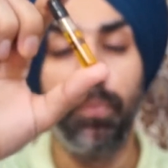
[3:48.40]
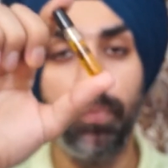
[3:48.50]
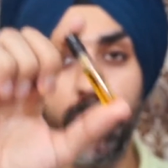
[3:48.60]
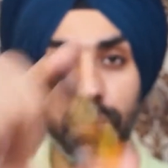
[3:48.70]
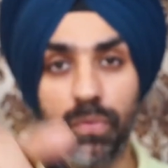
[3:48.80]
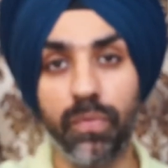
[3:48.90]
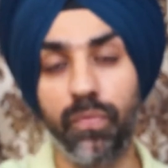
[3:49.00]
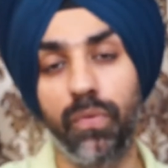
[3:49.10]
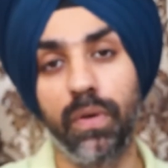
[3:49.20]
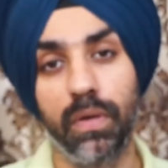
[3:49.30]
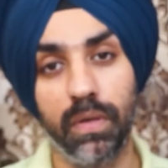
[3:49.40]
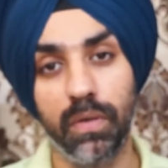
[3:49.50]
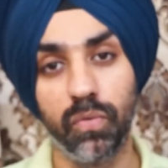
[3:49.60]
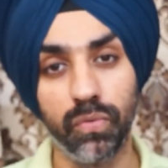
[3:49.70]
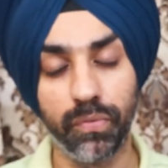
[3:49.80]
beautiful
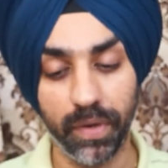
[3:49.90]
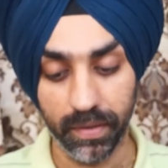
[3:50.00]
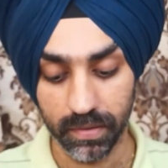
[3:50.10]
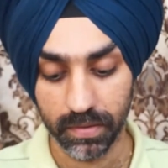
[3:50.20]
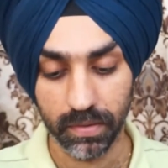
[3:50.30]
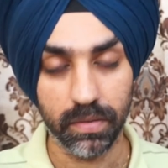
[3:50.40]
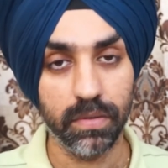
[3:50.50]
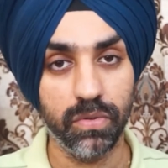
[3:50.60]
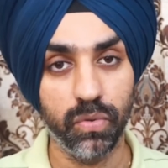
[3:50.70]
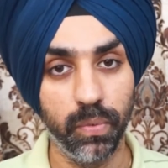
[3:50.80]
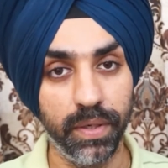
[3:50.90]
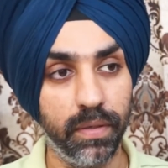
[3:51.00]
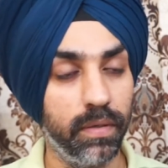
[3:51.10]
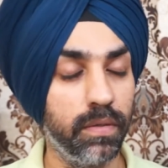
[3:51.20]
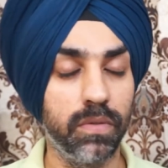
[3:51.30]
oud fragrance. It is sweet.
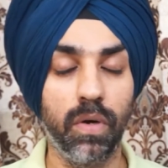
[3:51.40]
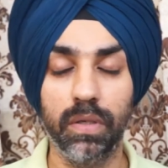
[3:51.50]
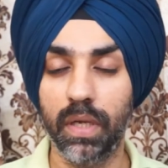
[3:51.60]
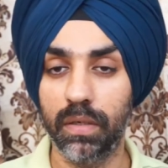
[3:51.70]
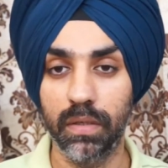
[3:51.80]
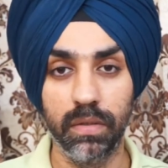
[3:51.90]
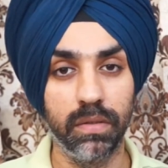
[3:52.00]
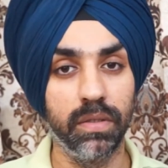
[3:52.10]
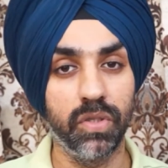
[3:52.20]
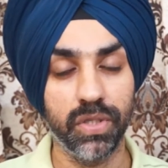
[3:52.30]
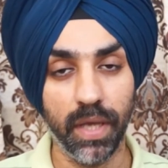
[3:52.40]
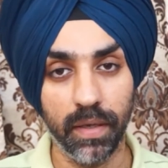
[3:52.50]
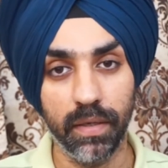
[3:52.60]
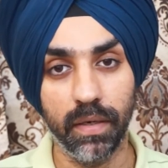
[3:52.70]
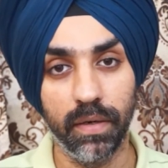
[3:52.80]
It is not that earthy,
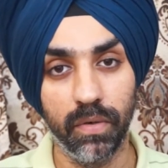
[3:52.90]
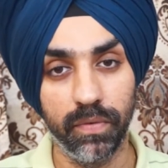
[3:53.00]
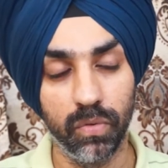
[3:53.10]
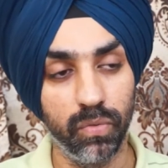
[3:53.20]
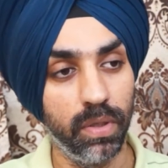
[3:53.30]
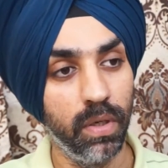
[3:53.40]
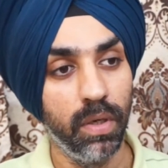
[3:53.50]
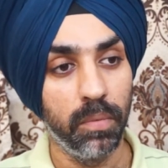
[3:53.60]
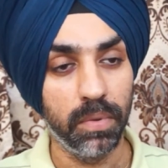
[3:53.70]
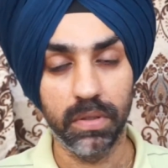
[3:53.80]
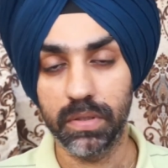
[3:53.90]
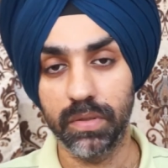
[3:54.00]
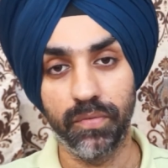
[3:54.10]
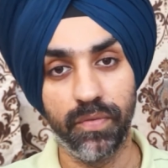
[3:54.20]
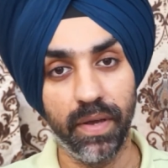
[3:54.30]
skanky kind of an oud, but this
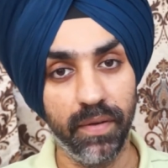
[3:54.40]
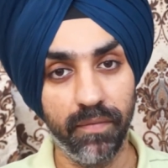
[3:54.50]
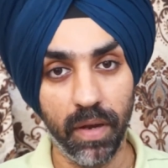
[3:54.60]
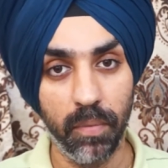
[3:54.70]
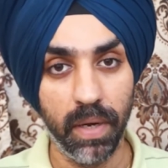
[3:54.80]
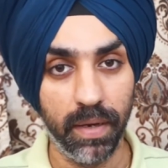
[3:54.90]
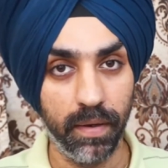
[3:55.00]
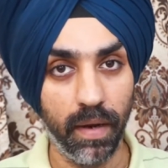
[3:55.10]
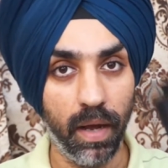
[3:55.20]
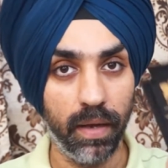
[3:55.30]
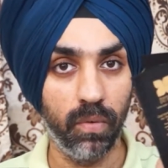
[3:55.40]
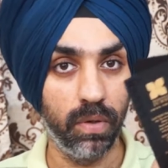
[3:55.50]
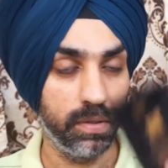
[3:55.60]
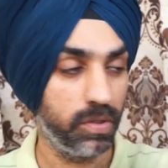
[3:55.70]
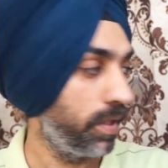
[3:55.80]
is a very well blended, high
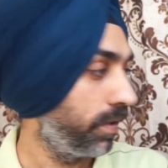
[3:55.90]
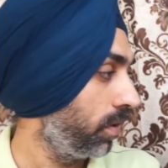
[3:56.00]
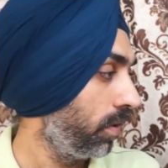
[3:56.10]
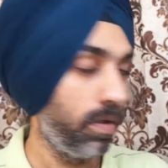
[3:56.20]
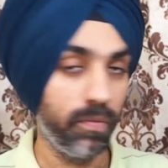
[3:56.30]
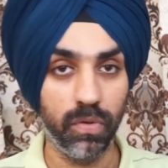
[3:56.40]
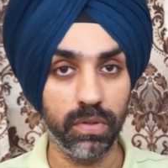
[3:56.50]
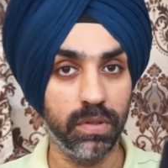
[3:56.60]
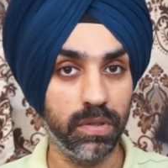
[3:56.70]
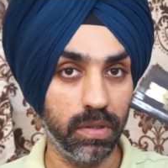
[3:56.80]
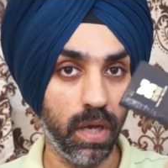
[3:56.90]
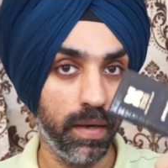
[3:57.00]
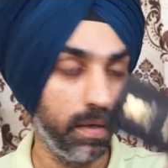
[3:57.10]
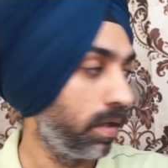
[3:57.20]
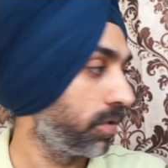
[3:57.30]
quality scent. Of course, this is a high
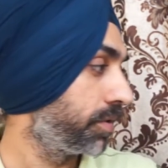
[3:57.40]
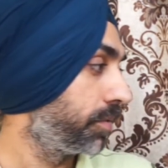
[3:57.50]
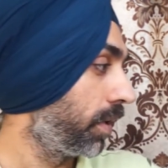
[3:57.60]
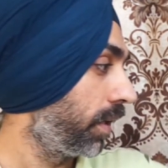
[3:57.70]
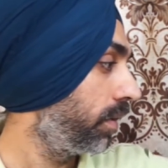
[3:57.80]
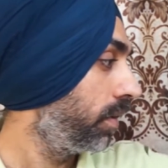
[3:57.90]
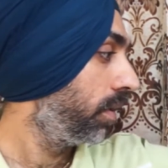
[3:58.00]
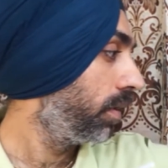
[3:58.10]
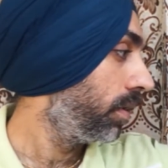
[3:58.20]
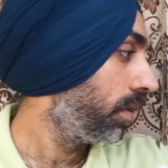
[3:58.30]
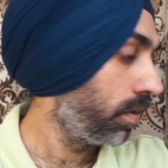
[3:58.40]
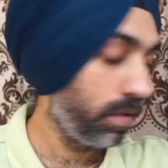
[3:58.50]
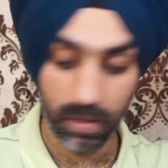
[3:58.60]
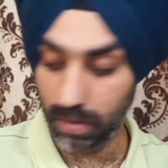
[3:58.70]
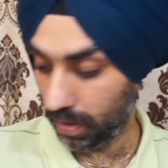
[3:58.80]
end luxury brand.
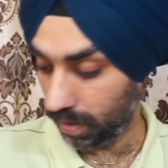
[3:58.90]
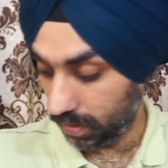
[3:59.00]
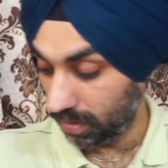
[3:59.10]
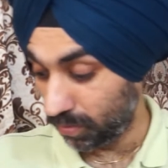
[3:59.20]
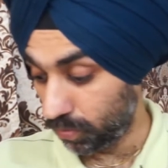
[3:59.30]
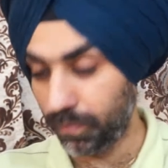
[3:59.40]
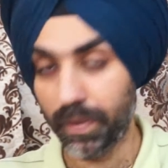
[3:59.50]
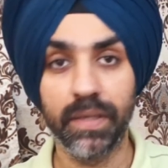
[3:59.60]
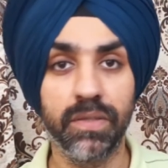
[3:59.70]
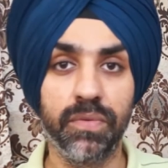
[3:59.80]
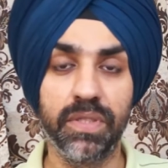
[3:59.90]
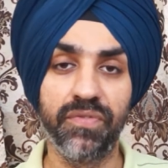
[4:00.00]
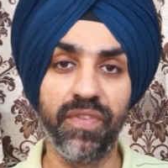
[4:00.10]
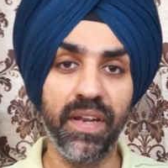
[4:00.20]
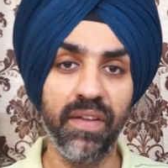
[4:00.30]
Another oud fragrance which is very